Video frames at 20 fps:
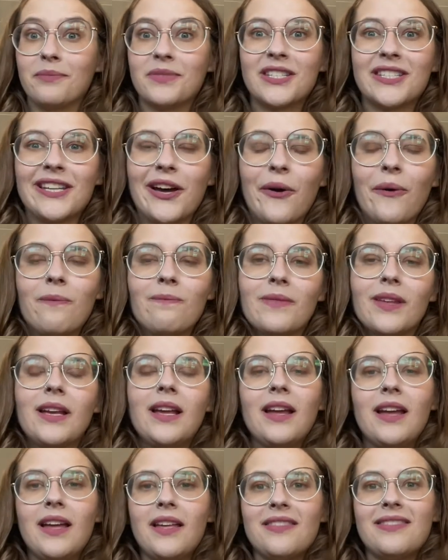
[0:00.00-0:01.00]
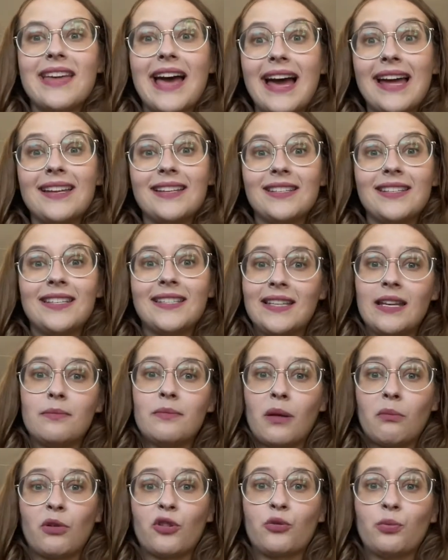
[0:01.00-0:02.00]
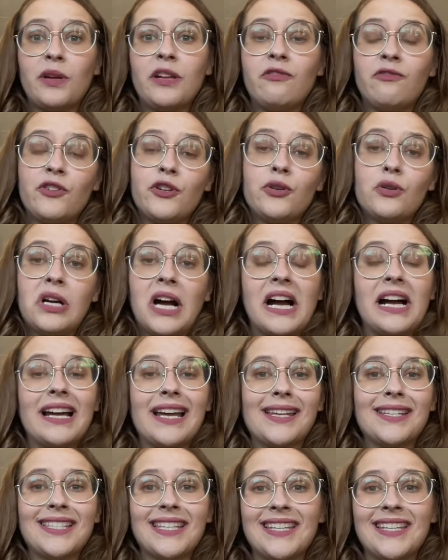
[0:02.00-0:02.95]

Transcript: So that is tip number 3 for you guys,